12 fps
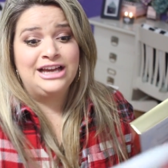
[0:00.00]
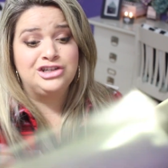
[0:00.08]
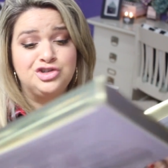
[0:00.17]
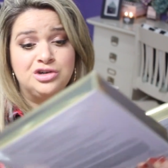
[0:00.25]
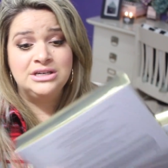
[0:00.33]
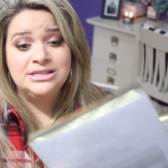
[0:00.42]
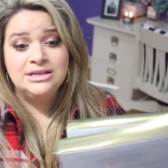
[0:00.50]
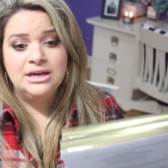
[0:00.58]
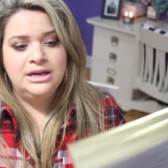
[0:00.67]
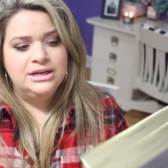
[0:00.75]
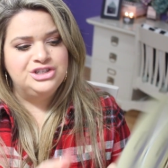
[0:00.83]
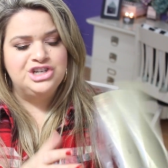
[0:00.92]
extras
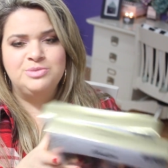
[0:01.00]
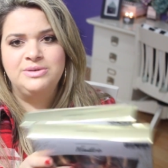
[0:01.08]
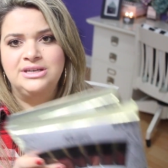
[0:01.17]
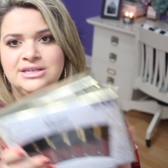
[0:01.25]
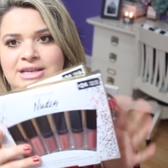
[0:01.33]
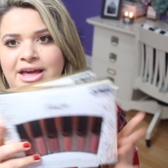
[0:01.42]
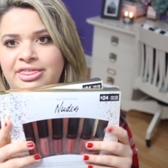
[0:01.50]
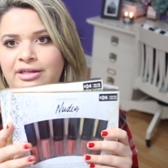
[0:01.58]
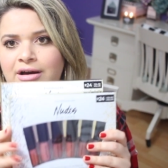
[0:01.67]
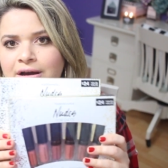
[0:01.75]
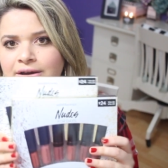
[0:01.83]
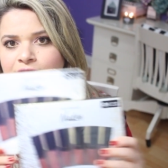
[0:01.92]
just because I
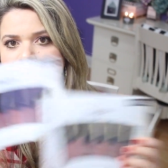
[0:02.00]
thought,